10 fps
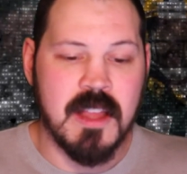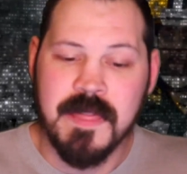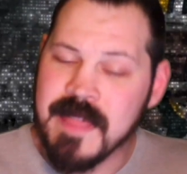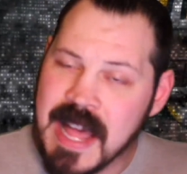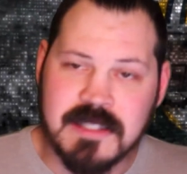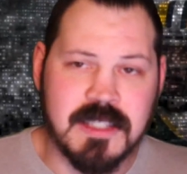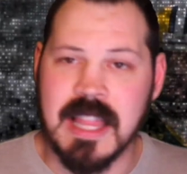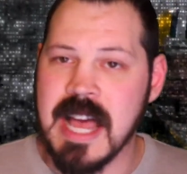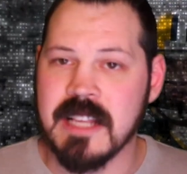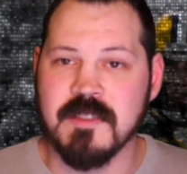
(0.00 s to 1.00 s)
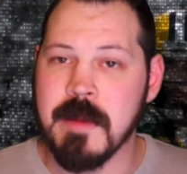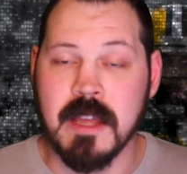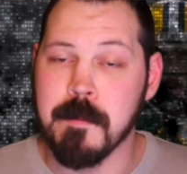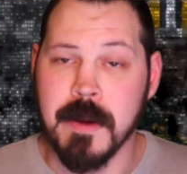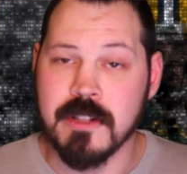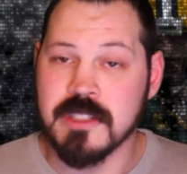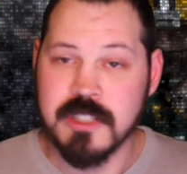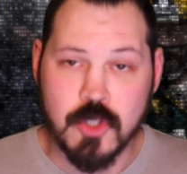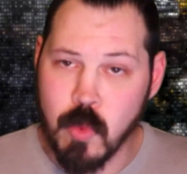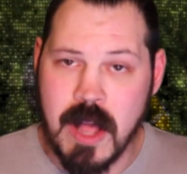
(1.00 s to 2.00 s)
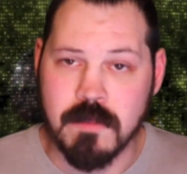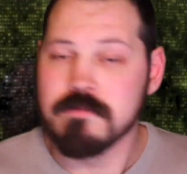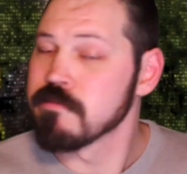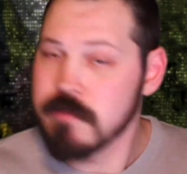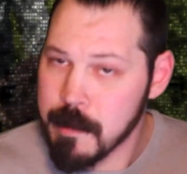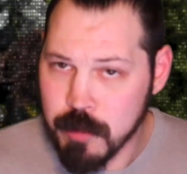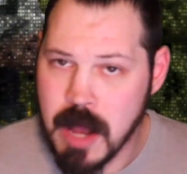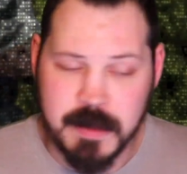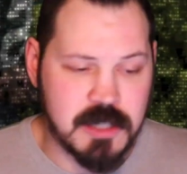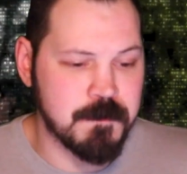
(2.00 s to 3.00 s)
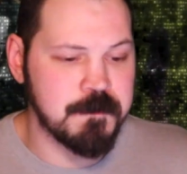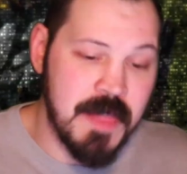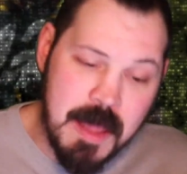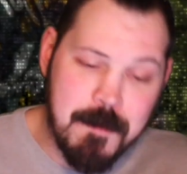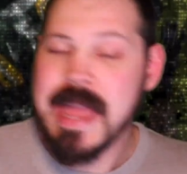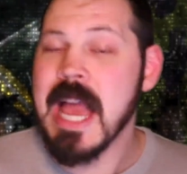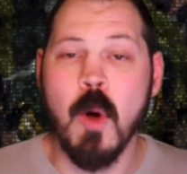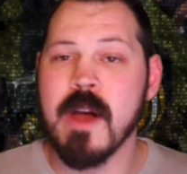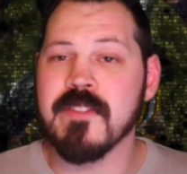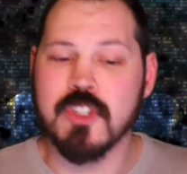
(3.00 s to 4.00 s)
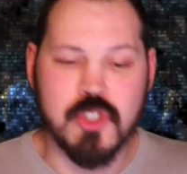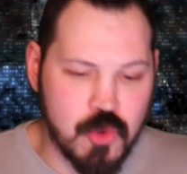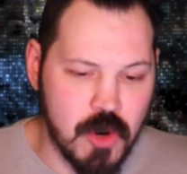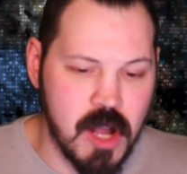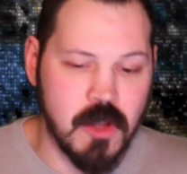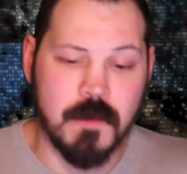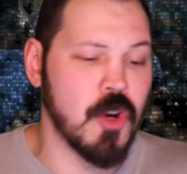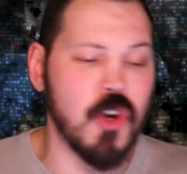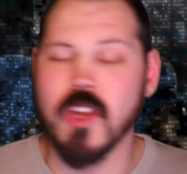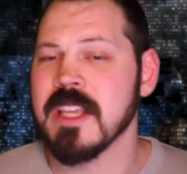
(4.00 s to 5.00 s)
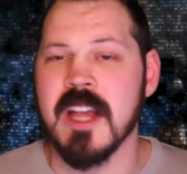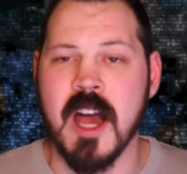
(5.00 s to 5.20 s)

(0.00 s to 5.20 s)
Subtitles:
And that's the last of my comparisons as well, I promise. They may, however, struggle early